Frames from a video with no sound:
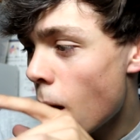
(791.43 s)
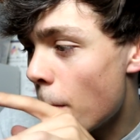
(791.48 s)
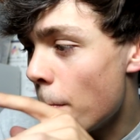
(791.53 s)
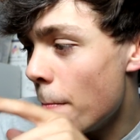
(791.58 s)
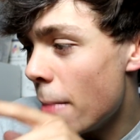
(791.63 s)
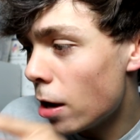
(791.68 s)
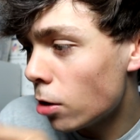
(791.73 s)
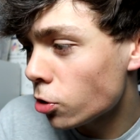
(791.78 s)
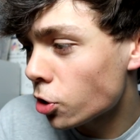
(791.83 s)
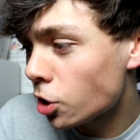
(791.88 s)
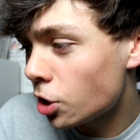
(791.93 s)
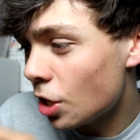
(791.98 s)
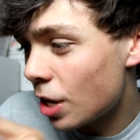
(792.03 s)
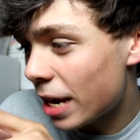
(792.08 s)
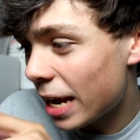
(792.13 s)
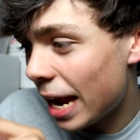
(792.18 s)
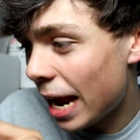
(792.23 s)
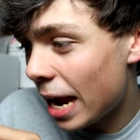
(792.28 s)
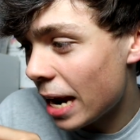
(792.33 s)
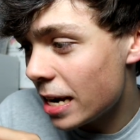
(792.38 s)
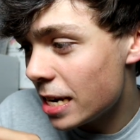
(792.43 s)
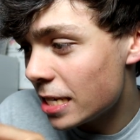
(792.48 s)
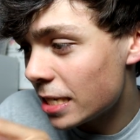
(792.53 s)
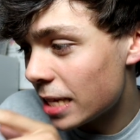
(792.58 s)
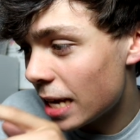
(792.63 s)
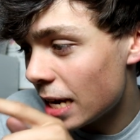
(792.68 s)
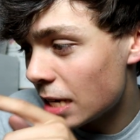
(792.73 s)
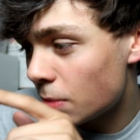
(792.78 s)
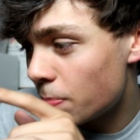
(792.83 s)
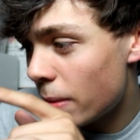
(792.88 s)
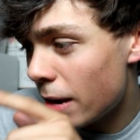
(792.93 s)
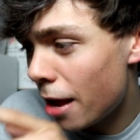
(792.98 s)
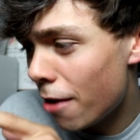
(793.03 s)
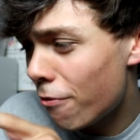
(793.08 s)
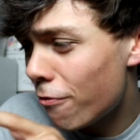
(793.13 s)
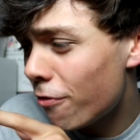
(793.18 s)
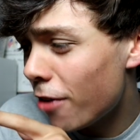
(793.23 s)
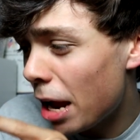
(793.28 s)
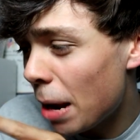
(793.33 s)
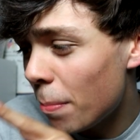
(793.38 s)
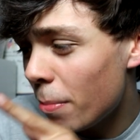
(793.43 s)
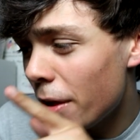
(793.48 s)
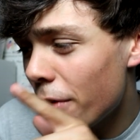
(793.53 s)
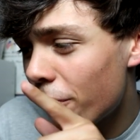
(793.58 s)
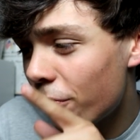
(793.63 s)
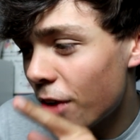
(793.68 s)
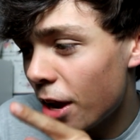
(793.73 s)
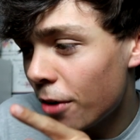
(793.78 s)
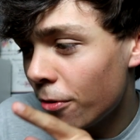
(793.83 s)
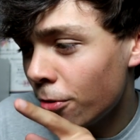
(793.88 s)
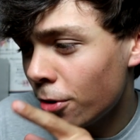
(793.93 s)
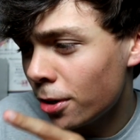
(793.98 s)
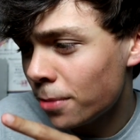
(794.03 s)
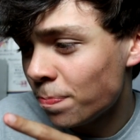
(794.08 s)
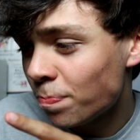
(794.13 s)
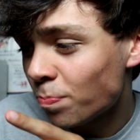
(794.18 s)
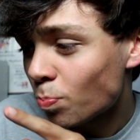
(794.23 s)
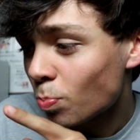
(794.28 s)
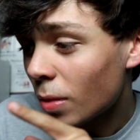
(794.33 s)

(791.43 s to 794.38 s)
Melster Candies has been a family favorite